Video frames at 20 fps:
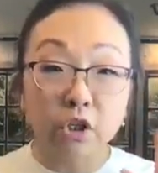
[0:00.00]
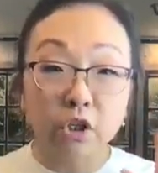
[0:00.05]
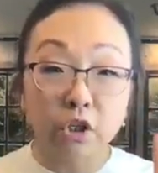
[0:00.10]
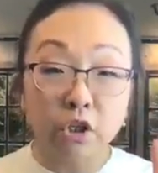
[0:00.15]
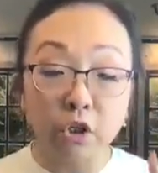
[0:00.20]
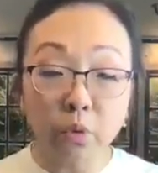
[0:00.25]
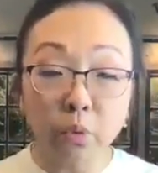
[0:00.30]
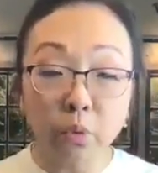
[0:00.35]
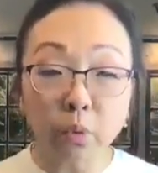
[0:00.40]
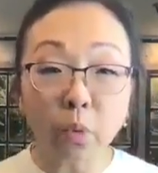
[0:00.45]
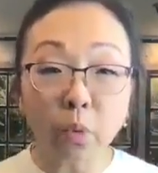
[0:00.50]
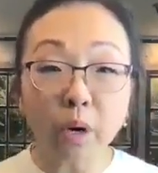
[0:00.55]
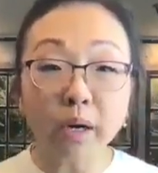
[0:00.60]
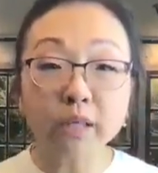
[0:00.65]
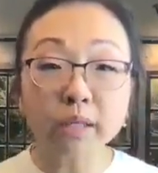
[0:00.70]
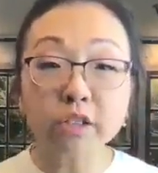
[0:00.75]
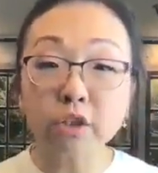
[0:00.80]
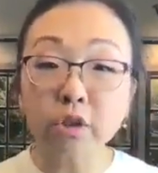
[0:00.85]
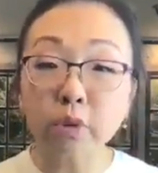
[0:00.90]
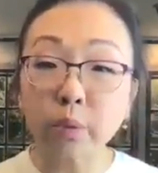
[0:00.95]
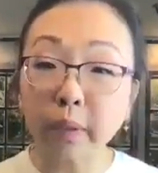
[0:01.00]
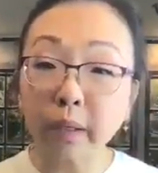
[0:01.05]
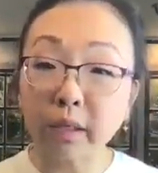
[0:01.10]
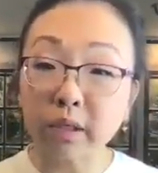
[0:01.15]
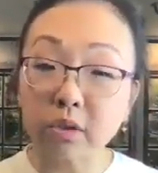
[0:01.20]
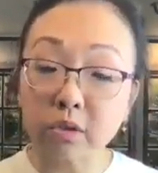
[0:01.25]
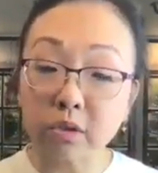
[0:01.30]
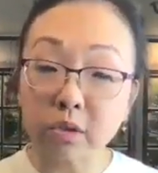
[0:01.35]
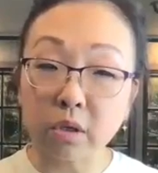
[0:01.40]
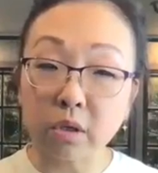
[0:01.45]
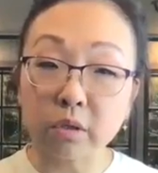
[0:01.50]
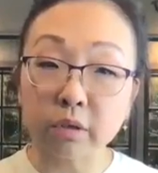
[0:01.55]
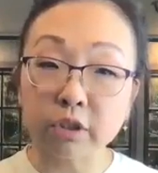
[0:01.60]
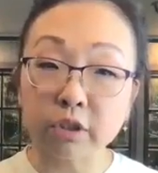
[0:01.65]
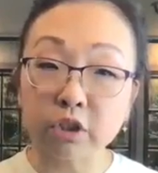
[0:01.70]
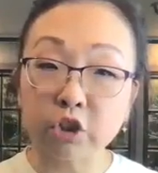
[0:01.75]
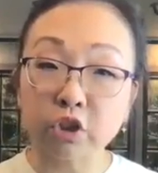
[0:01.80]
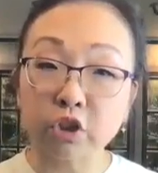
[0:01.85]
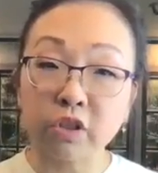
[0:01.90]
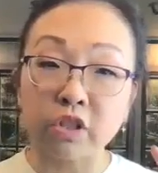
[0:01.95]
you want to
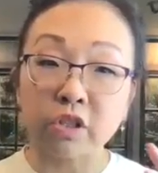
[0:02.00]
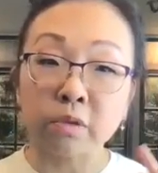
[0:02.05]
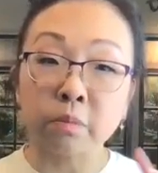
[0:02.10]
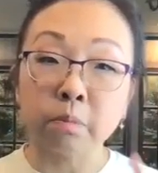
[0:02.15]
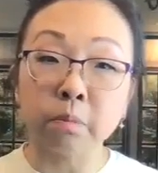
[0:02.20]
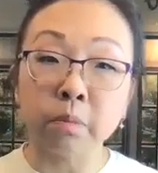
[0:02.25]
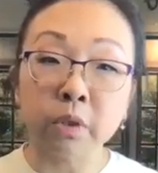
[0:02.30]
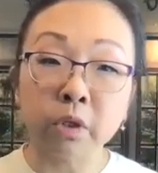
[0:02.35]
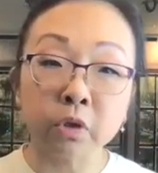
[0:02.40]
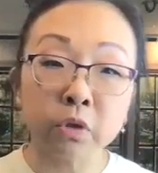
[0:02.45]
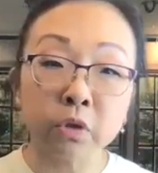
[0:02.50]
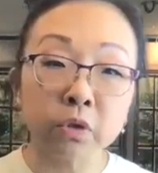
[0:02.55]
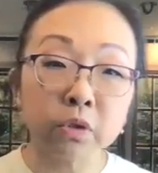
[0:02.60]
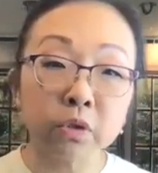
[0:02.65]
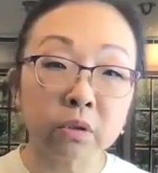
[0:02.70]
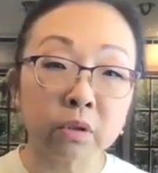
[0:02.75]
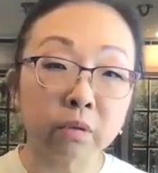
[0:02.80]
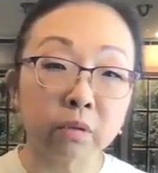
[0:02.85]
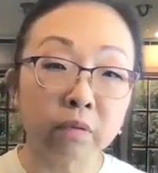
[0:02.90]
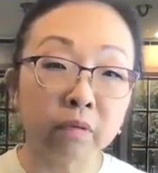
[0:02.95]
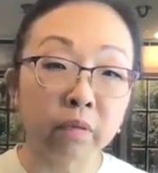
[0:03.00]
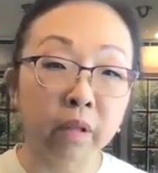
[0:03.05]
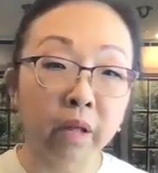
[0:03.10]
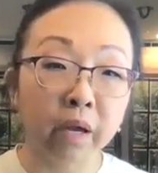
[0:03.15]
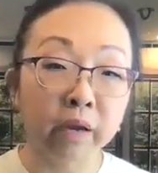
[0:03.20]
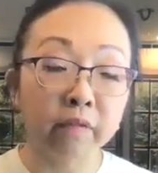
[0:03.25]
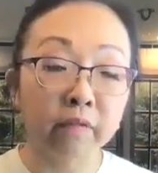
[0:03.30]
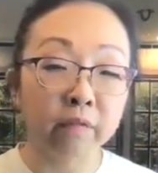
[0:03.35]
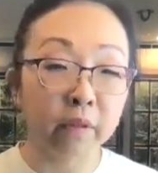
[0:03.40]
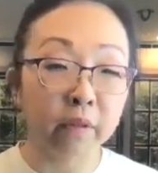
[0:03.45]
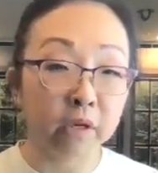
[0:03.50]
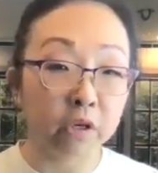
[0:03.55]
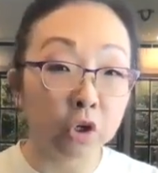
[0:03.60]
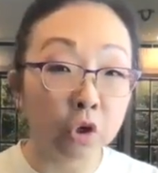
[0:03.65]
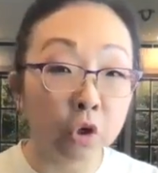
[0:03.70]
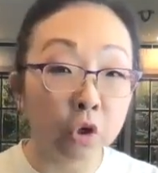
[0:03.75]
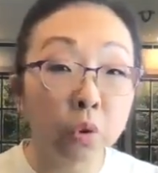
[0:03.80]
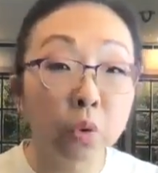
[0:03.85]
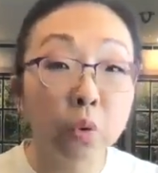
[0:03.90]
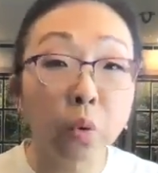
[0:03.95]
acknowledge the miracle of life that
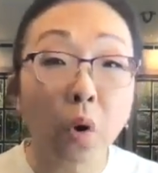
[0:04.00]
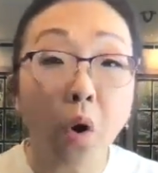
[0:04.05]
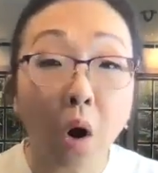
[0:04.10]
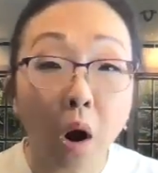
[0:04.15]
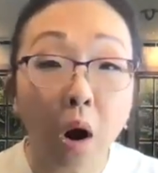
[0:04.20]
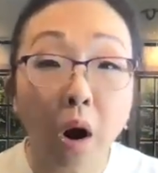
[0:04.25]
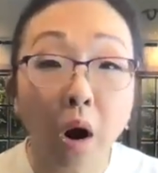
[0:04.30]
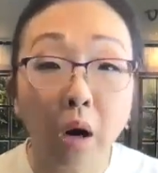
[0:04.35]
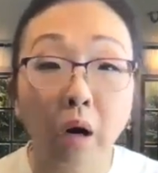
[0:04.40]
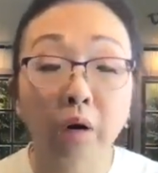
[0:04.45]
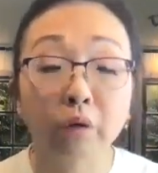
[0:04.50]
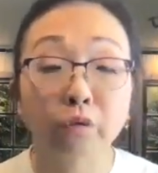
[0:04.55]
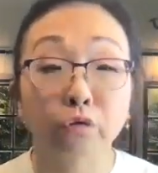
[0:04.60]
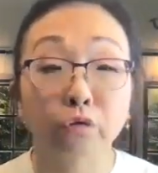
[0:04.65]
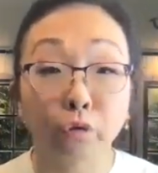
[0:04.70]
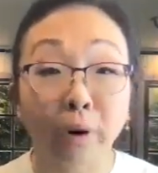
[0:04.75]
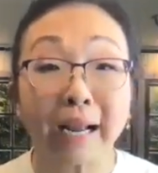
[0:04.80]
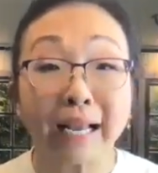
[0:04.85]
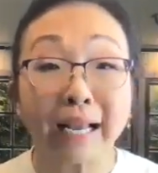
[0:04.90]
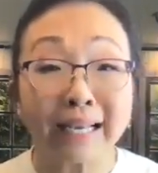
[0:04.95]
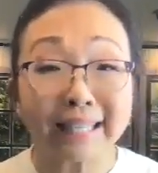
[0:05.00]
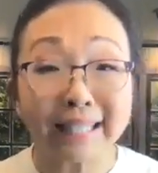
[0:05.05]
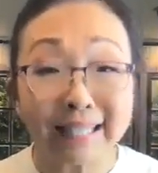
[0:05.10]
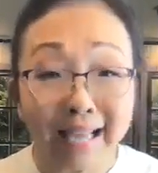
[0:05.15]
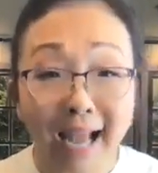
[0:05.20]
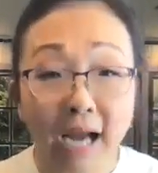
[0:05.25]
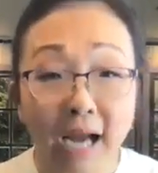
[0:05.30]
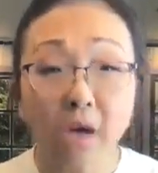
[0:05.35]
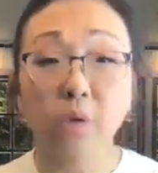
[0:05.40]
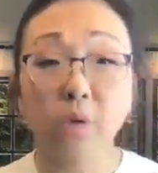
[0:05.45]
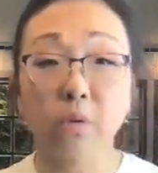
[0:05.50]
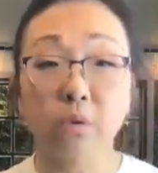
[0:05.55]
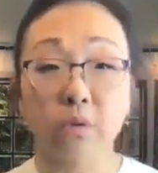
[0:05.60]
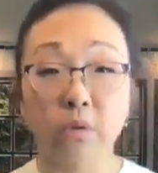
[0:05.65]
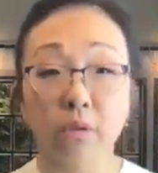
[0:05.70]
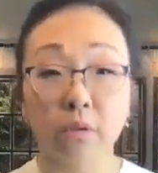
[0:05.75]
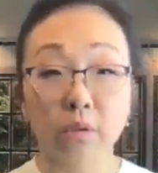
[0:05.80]
you are right now.